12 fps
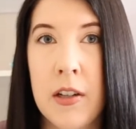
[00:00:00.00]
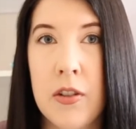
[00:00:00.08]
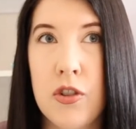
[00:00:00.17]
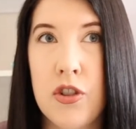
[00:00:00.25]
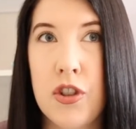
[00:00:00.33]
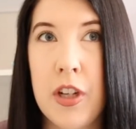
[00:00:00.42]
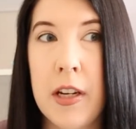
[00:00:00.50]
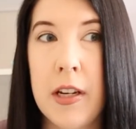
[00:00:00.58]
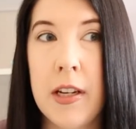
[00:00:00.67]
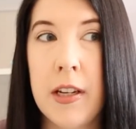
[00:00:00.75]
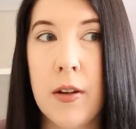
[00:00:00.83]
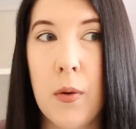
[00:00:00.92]

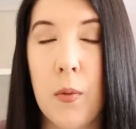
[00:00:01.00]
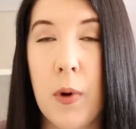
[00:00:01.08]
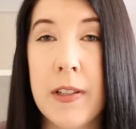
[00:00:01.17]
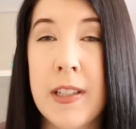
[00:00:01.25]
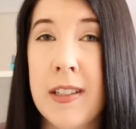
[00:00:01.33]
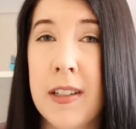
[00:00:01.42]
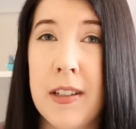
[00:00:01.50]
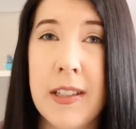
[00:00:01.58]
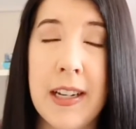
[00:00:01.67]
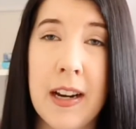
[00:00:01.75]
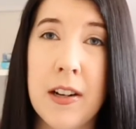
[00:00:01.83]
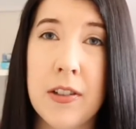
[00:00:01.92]
she wasn't a good
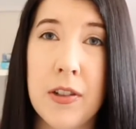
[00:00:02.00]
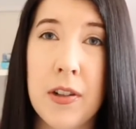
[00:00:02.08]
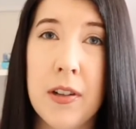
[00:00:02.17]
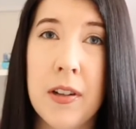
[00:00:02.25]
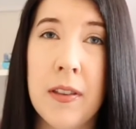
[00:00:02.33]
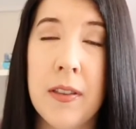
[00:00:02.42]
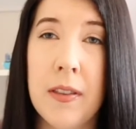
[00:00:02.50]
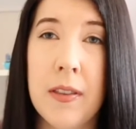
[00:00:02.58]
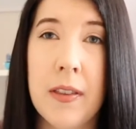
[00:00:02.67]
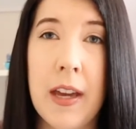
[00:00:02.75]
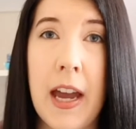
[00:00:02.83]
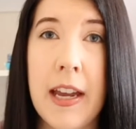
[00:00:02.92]
character
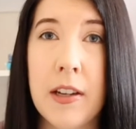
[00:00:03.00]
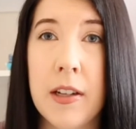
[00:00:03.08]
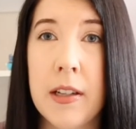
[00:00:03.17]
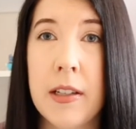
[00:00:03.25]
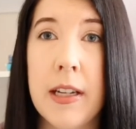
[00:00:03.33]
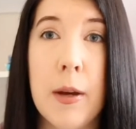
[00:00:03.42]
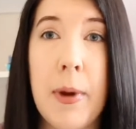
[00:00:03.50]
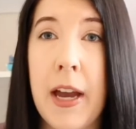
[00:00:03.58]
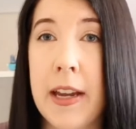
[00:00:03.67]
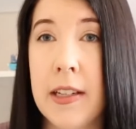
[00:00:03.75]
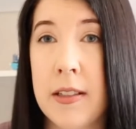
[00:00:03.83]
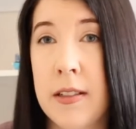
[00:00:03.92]
that I could get
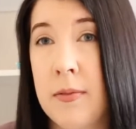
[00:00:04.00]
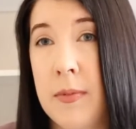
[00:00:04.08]
behind,